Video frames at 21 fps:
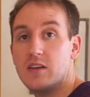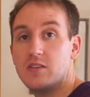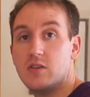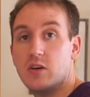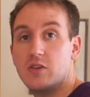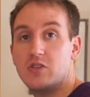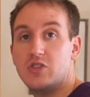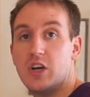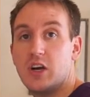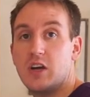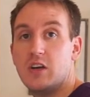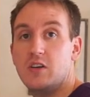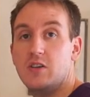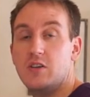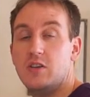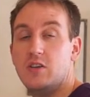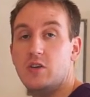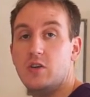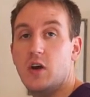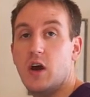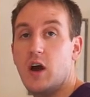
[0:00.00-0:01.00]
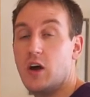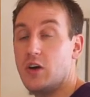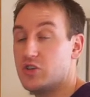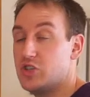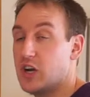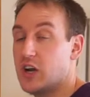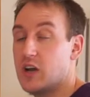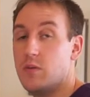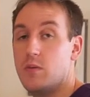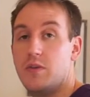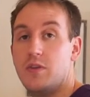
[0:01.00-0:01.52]
So I'll check in
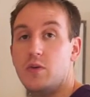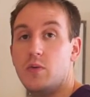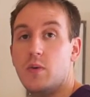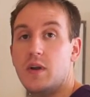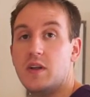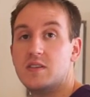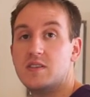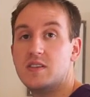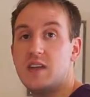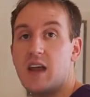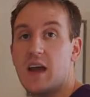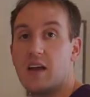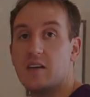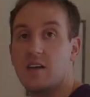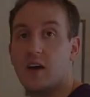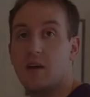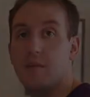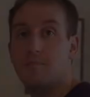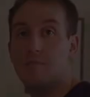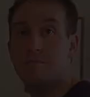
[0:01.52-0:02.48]
with you when it's snack time.